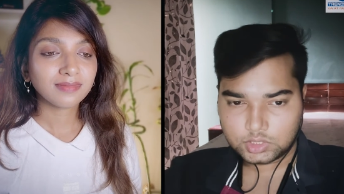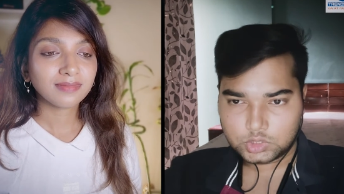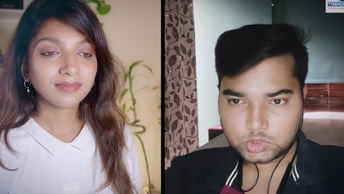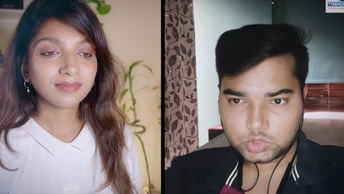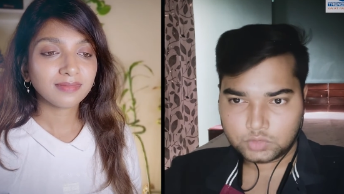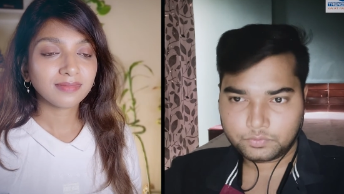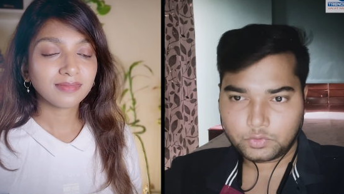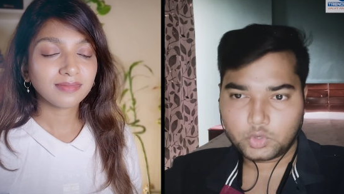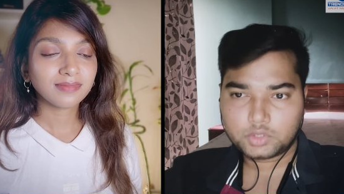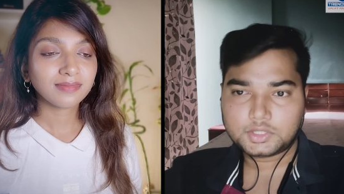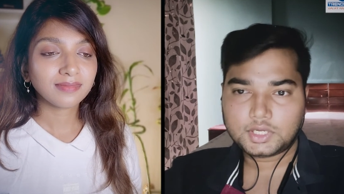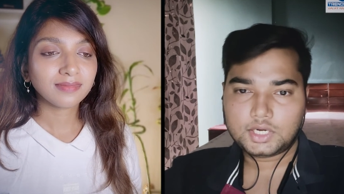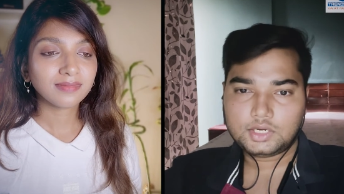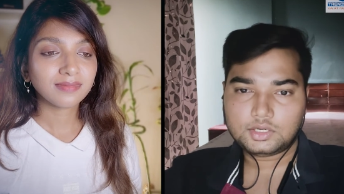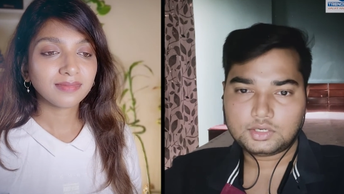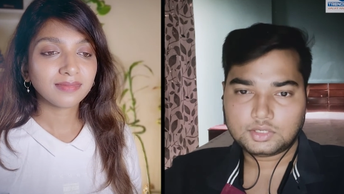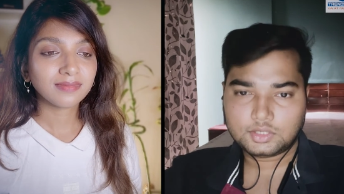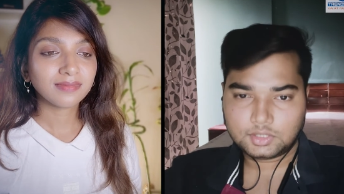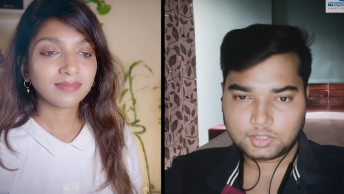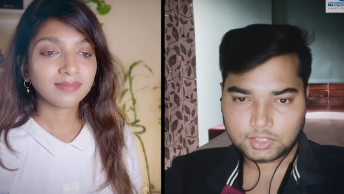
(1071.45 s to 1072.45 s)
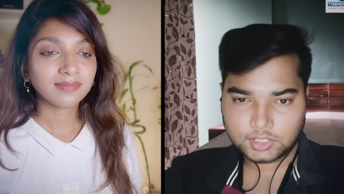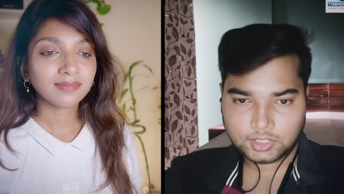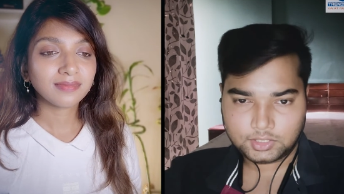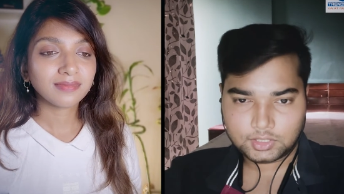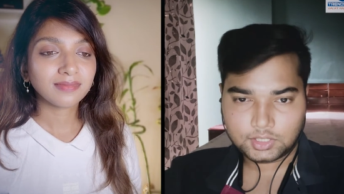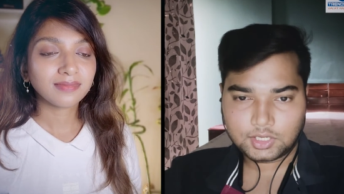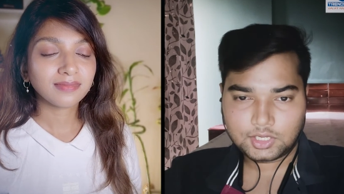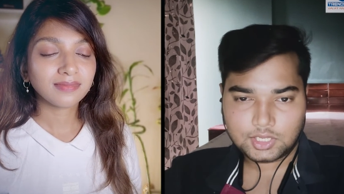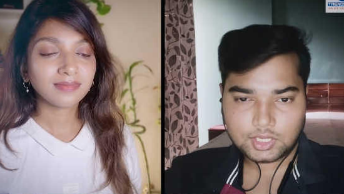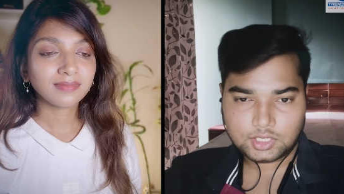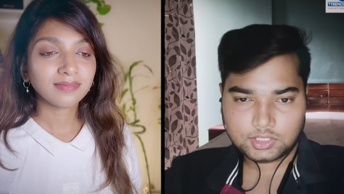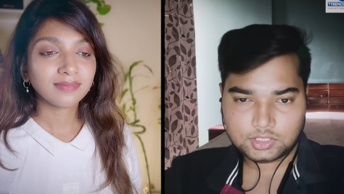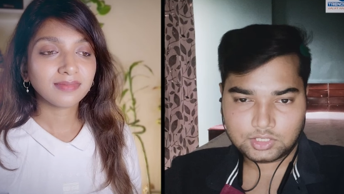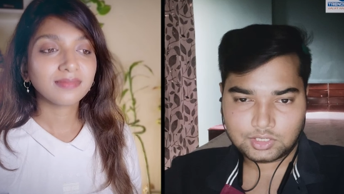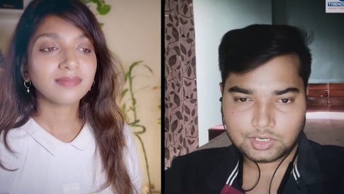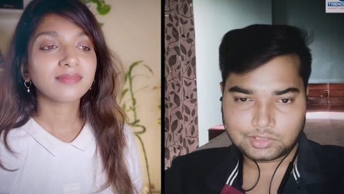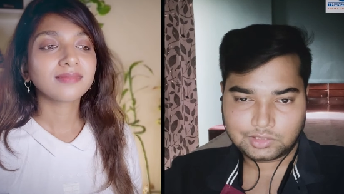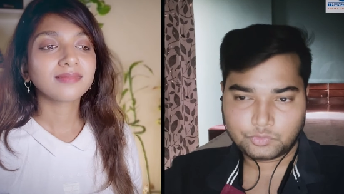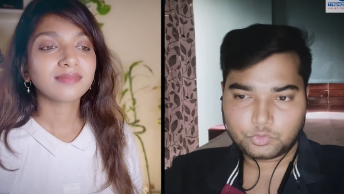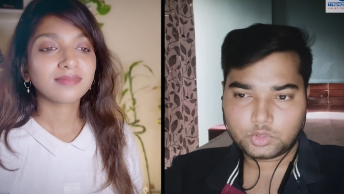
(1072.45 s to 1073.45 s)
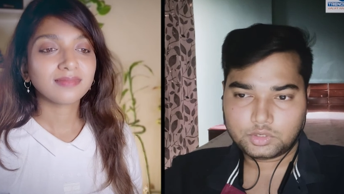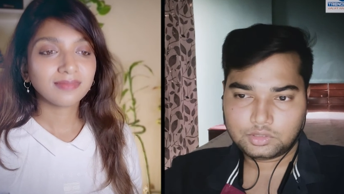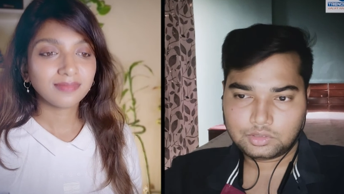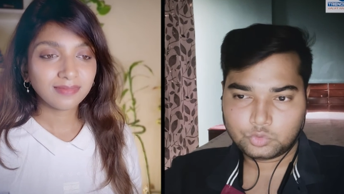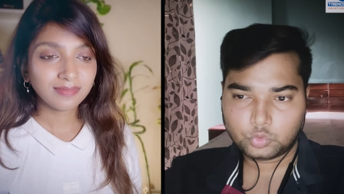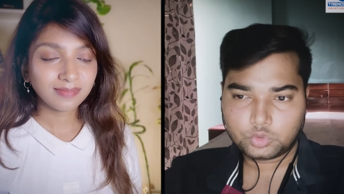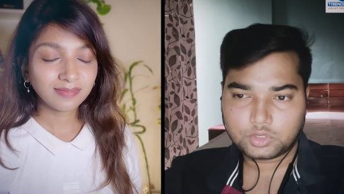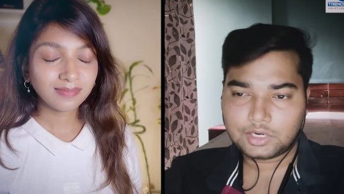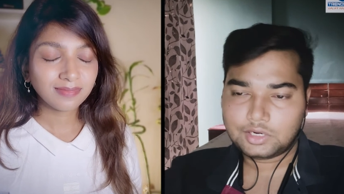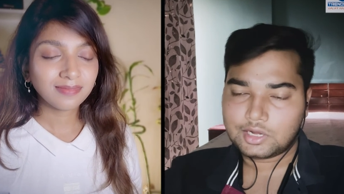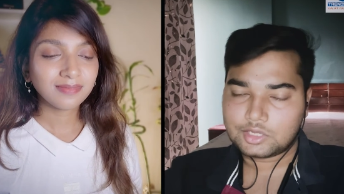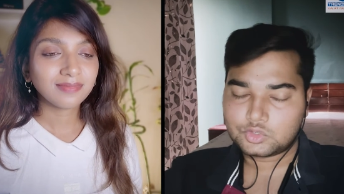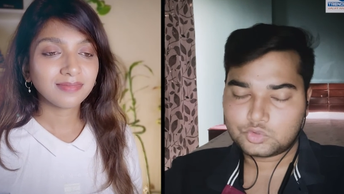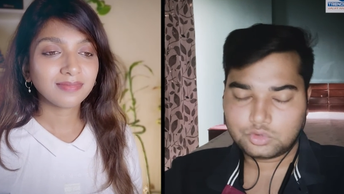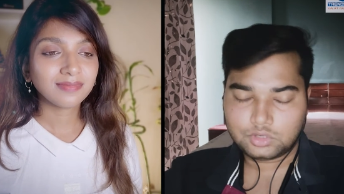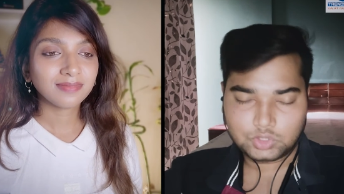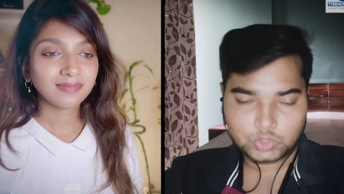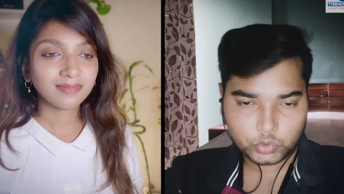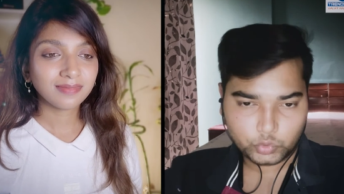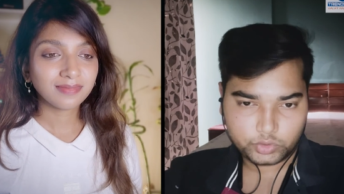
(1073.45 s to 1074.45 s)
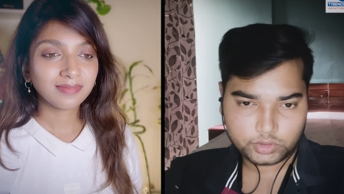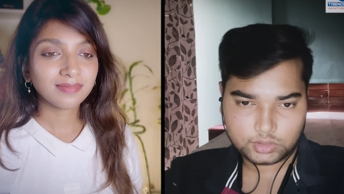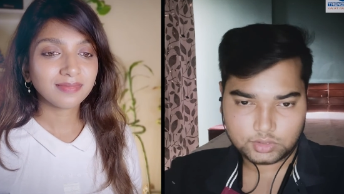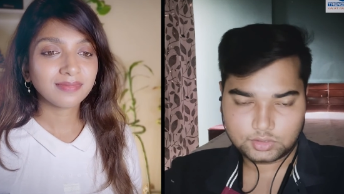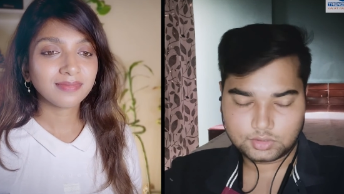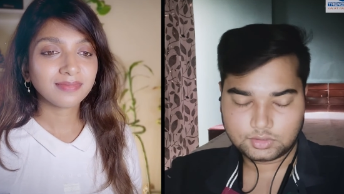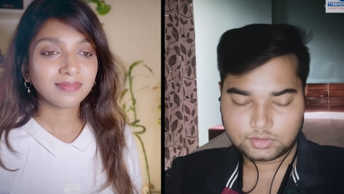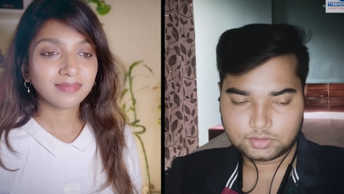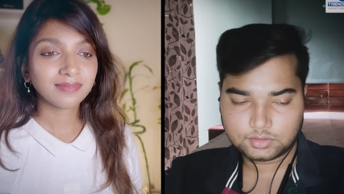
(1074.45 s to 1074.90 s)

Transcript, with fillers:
Speaker 1: So for that, data engineers are the one who can actually do it,